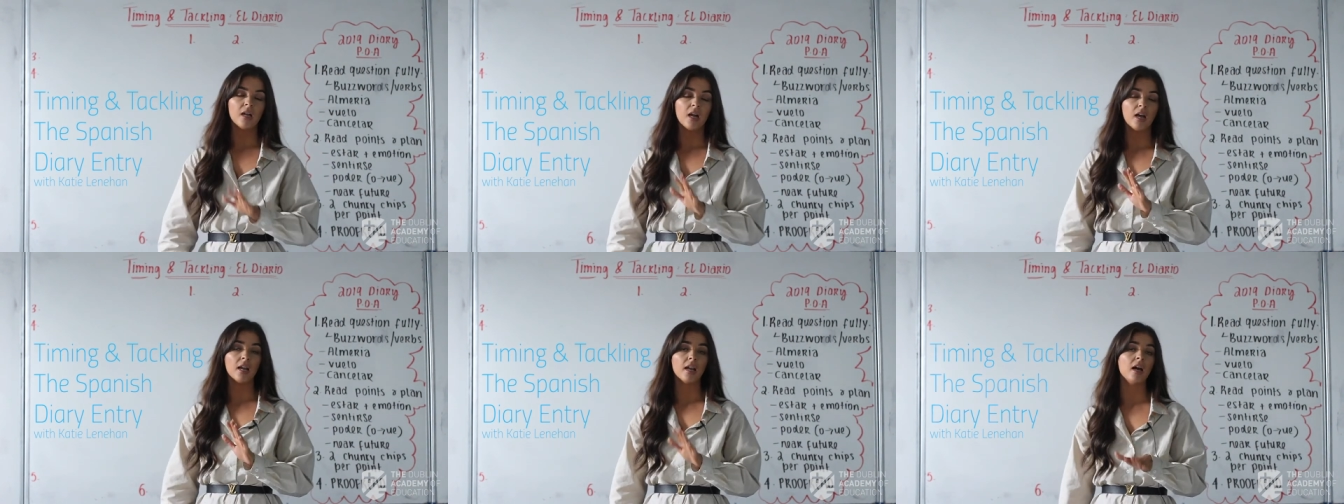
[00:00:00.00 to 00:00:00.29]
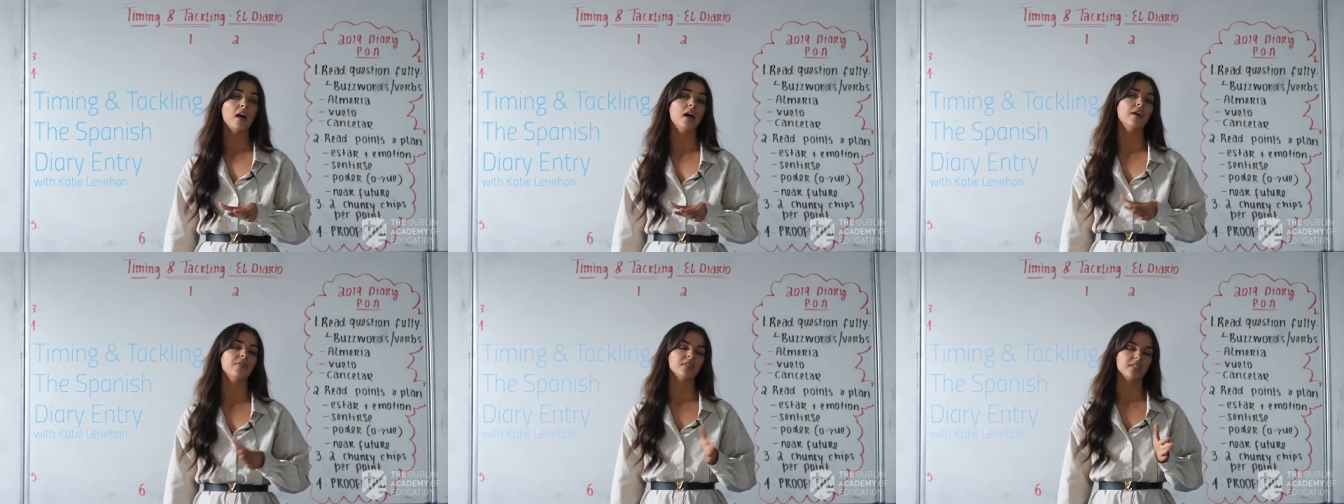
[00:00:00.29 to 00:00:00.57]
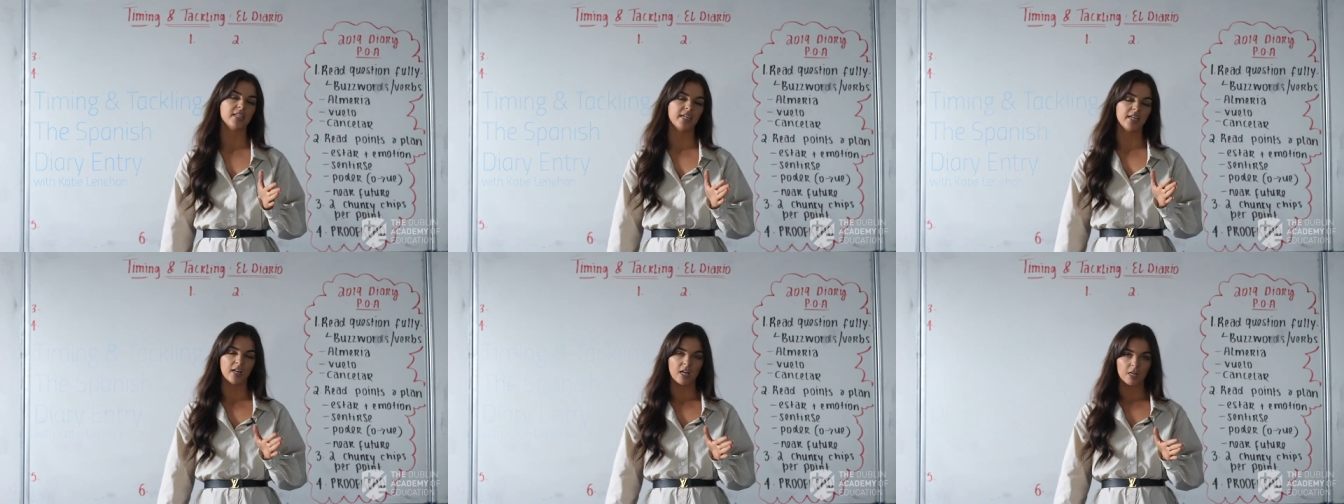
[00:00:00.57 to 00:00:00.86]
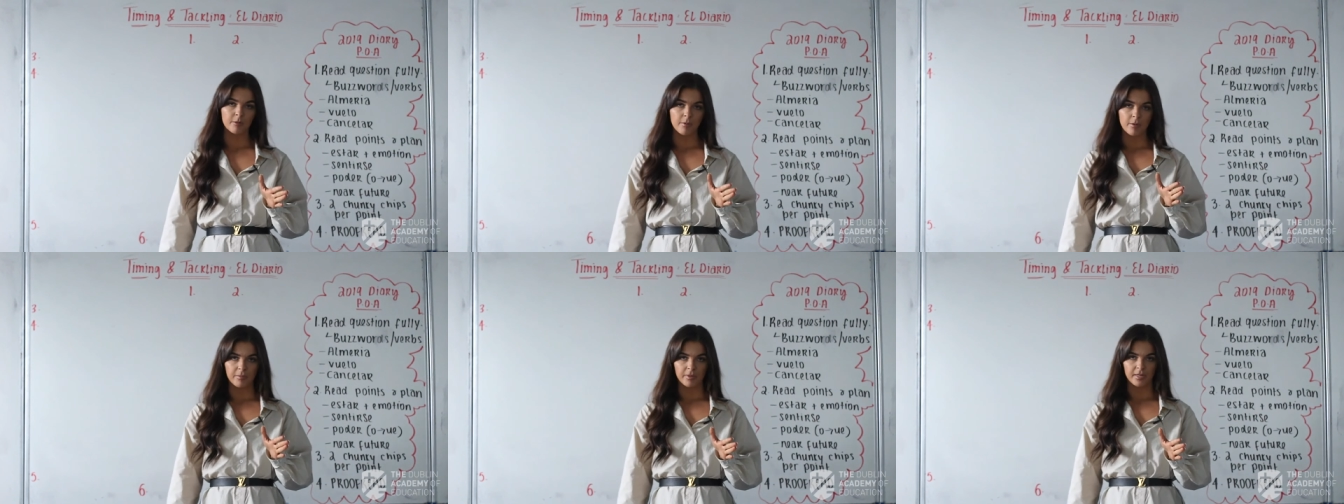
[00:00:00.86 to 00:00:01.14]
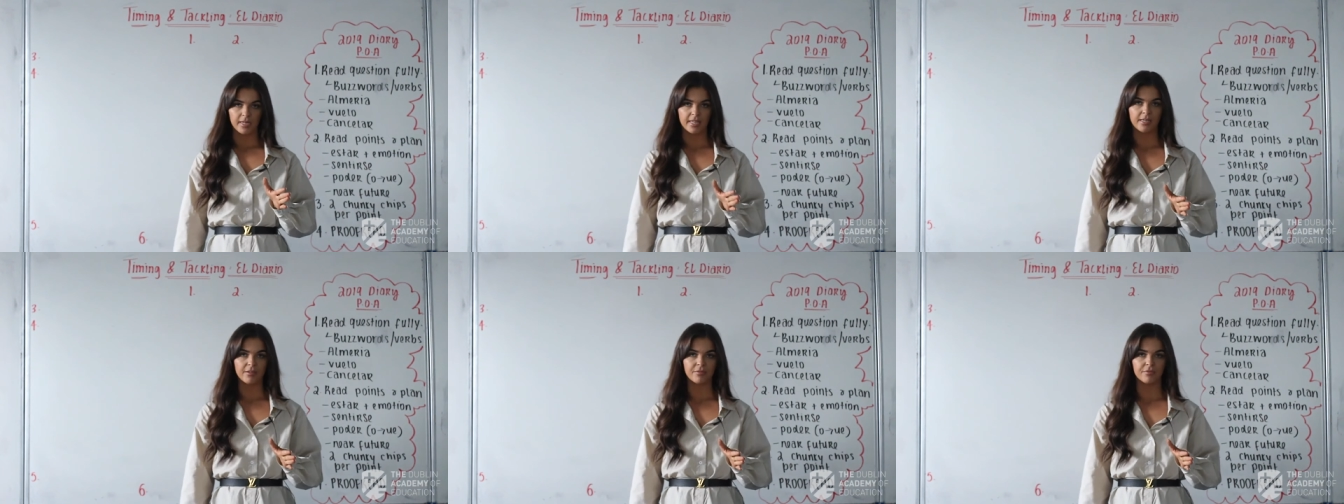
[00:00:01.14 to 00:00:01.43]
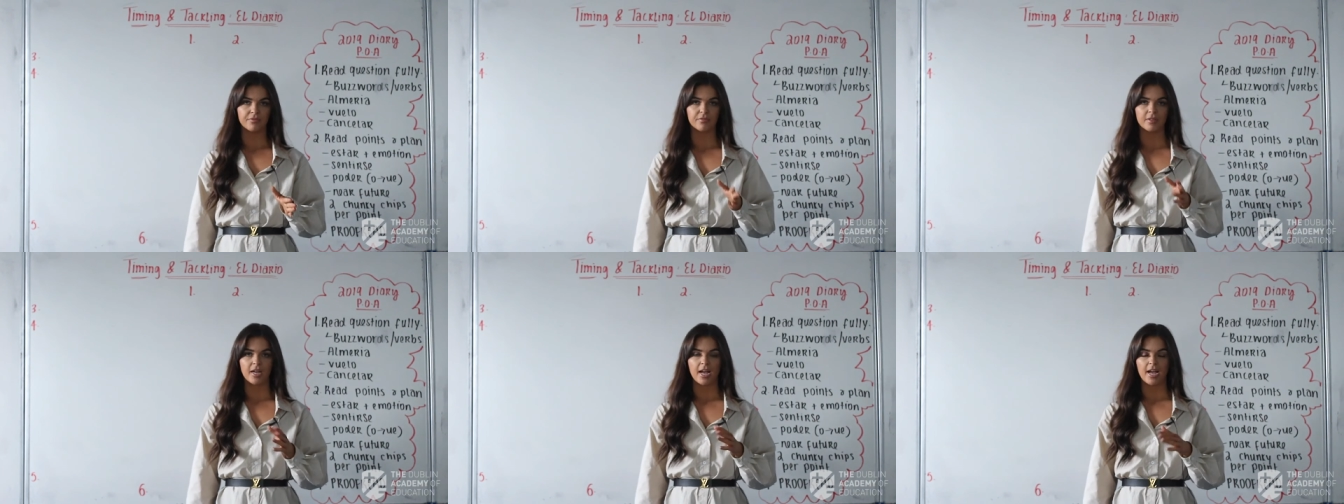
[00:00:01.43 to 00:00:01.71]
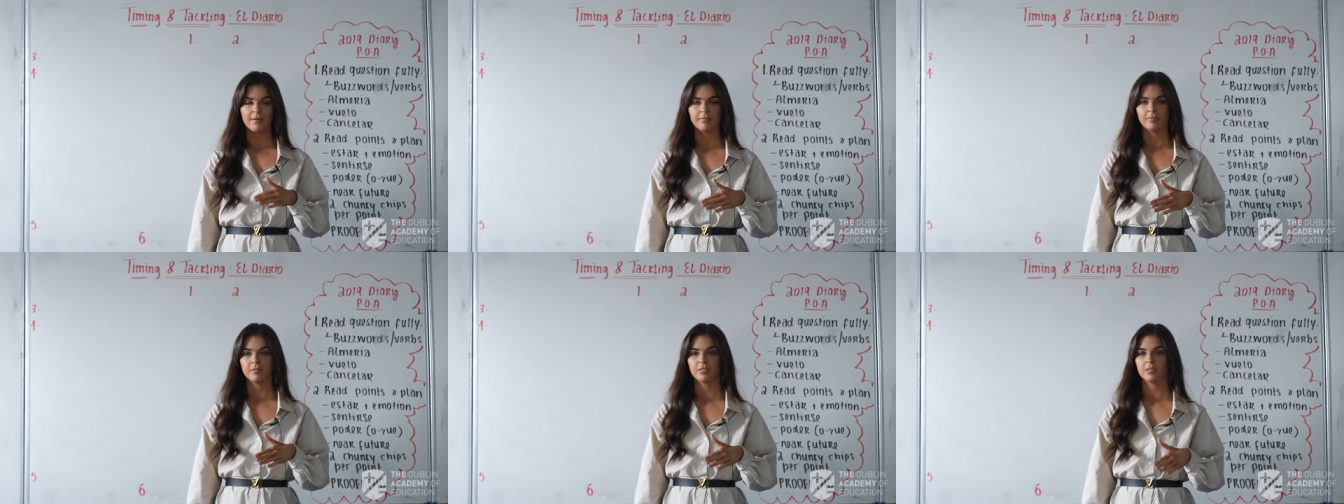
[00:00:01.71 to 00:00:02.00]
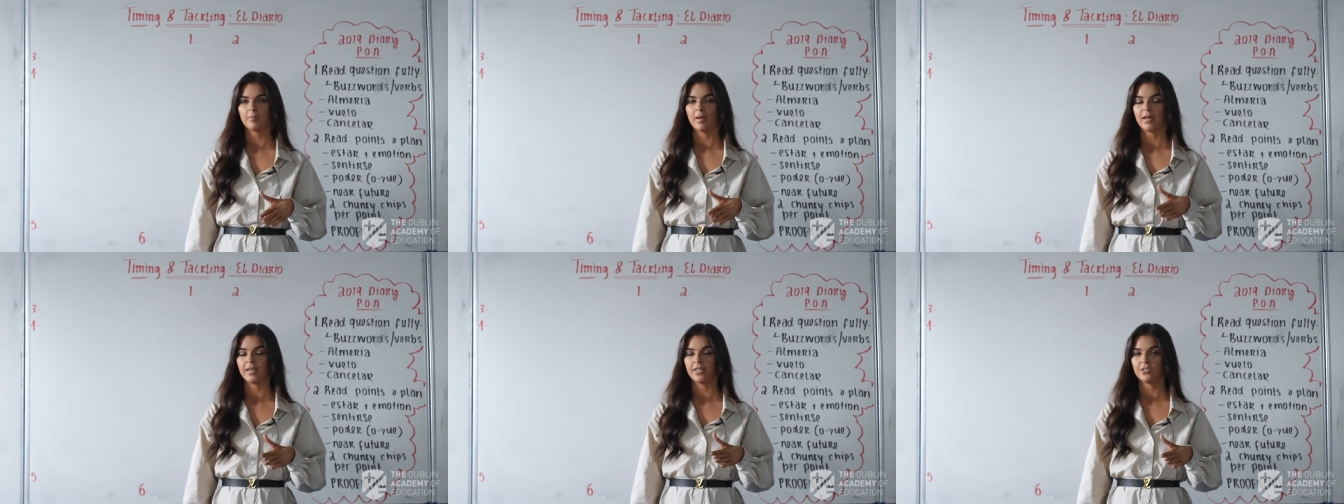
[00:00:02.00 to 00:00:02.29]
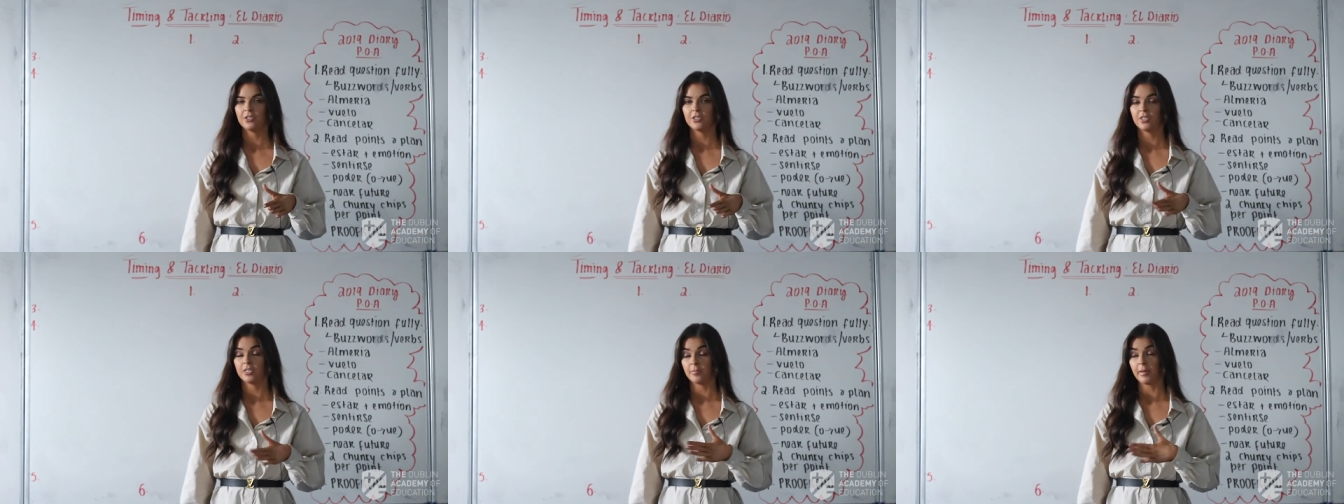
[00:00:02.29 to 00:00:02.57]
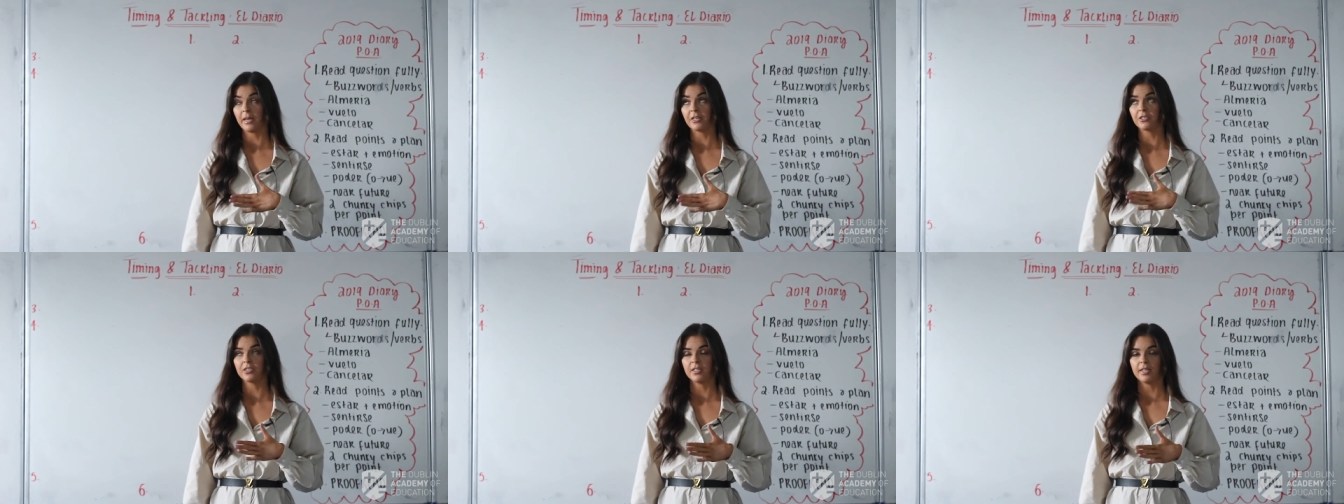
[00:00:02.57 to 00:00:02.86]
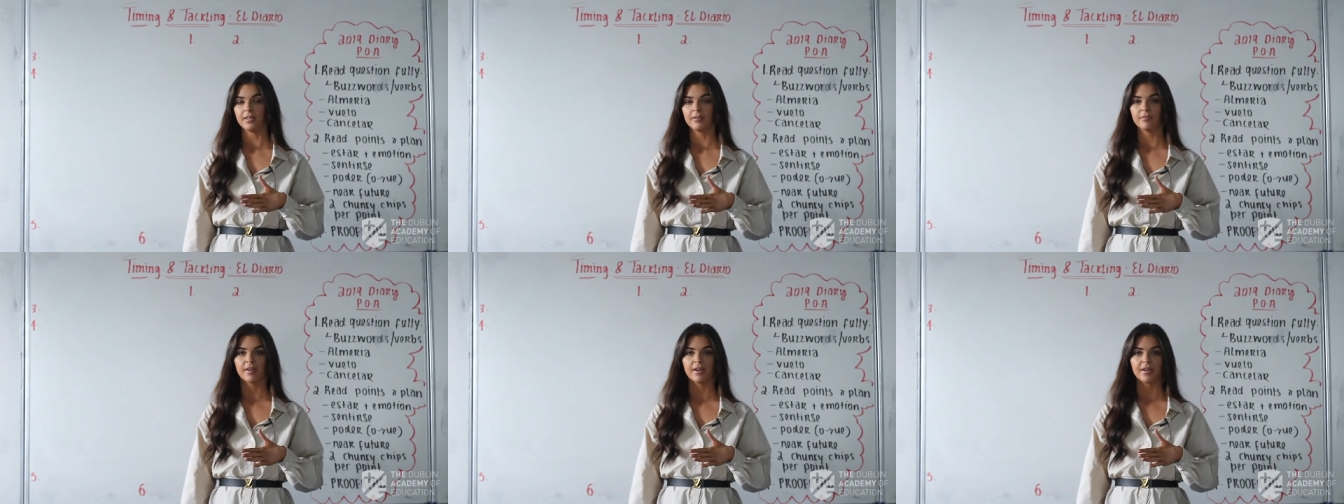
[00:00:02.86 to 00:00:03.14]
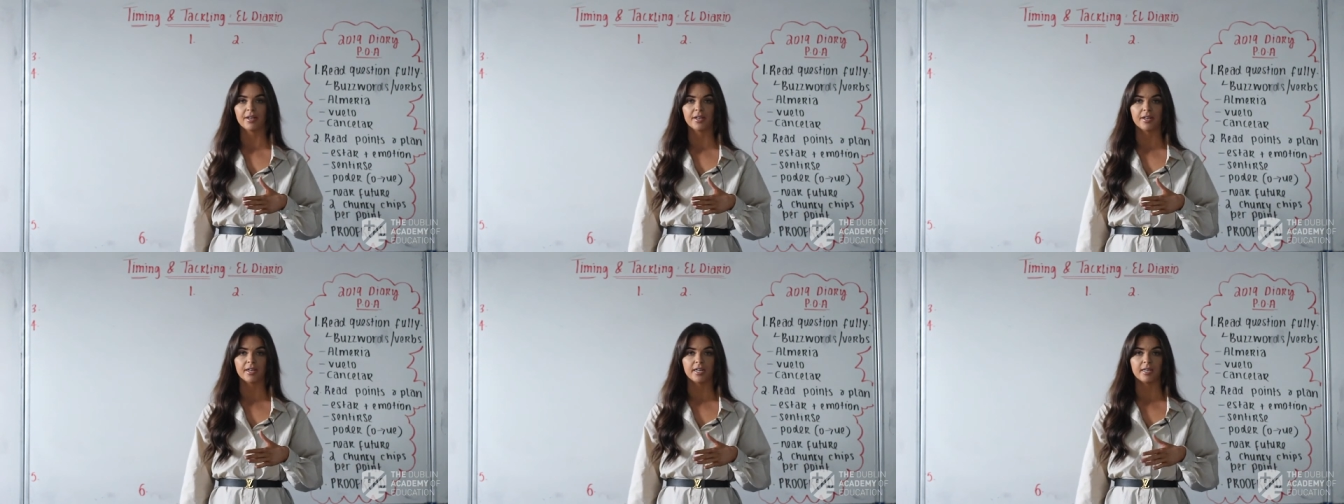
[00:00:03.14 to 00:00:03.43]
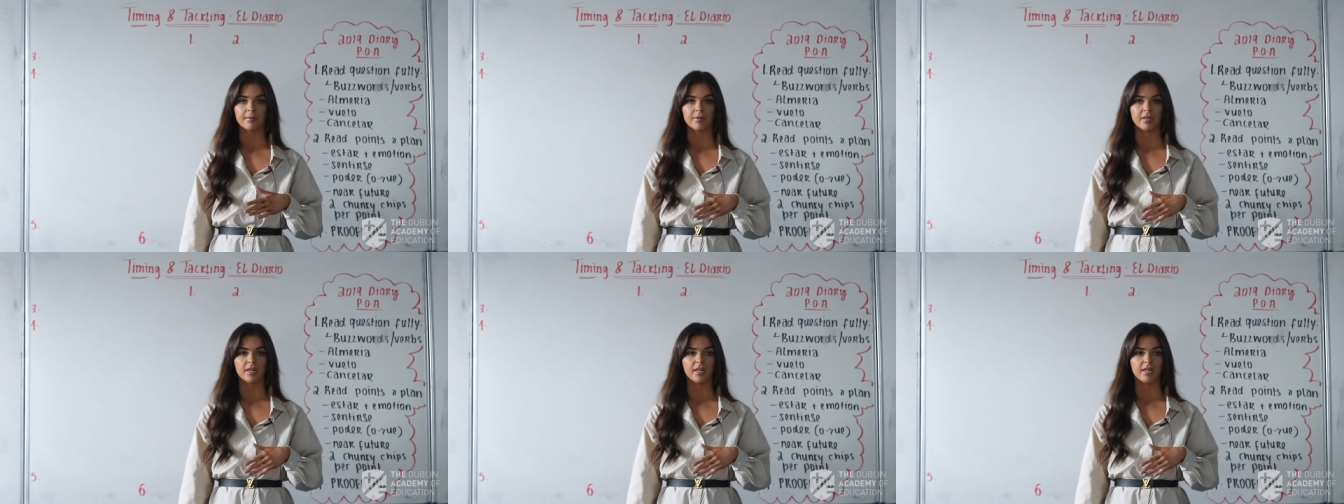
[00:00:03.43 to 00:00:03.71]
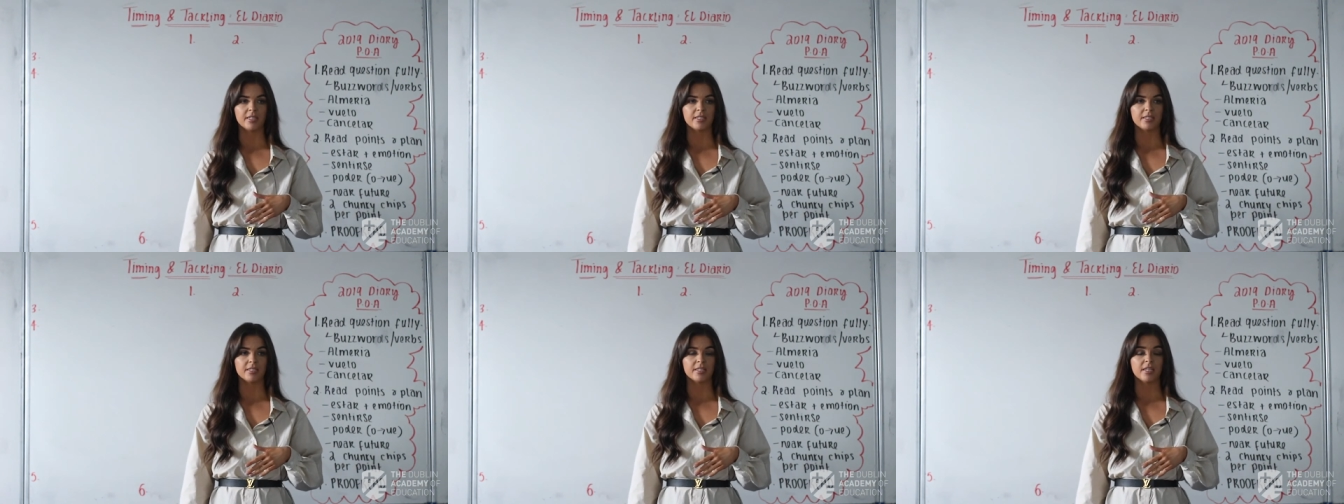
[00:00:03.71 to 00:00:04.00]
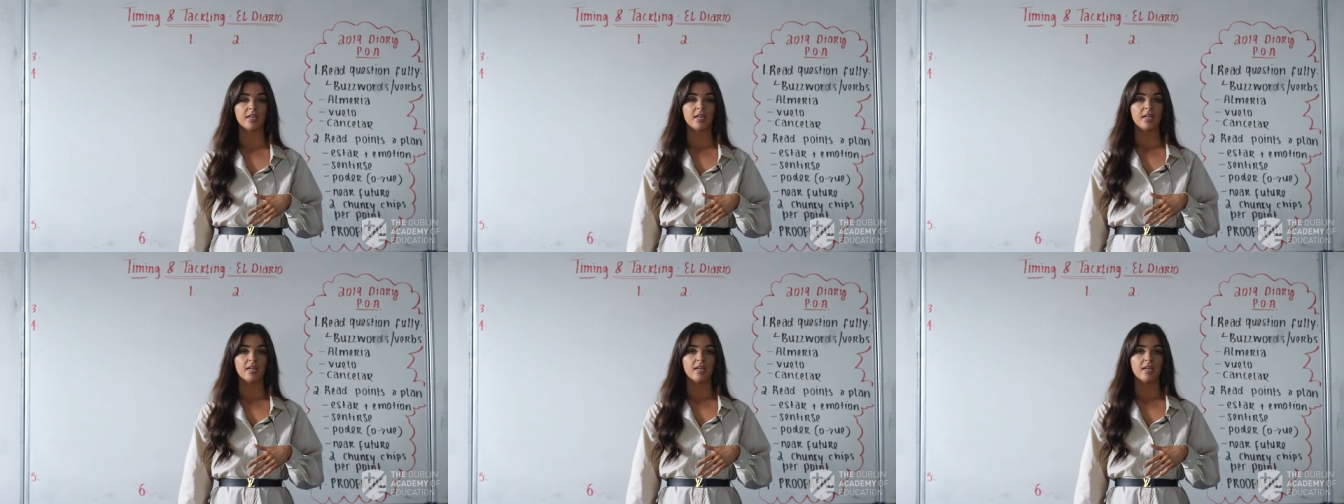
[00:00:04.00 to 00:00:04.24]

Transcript: obviously a lot of people leave um, Spanish, especially very early, because